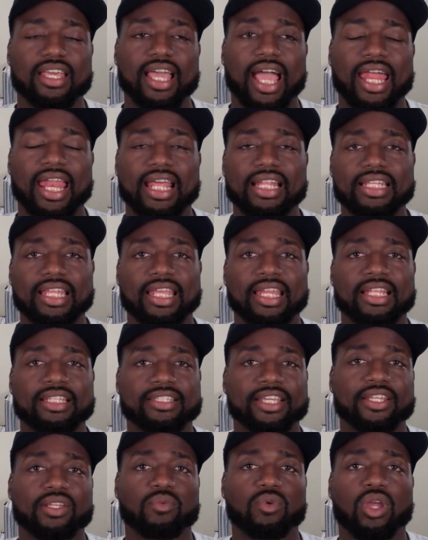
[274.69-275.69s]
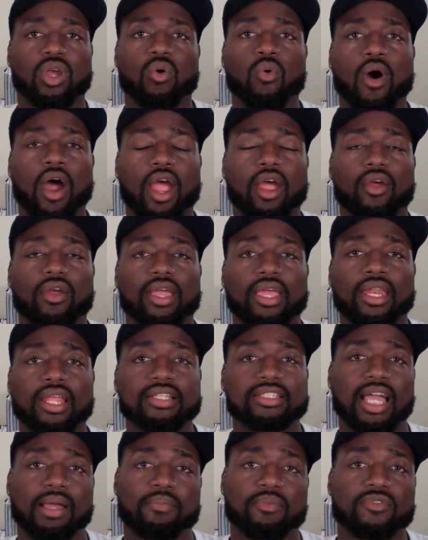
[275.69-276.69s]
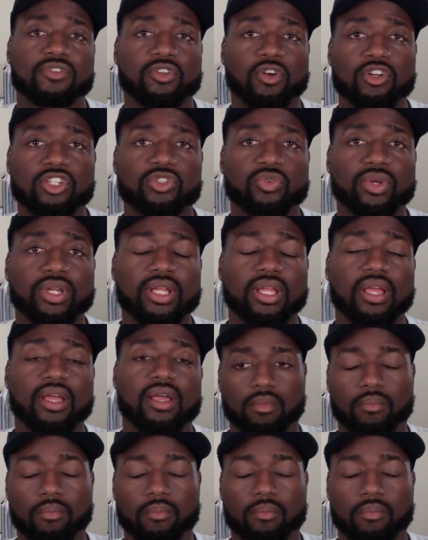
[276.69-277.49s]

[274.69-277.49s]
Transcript: and it didn't require any type of surgery.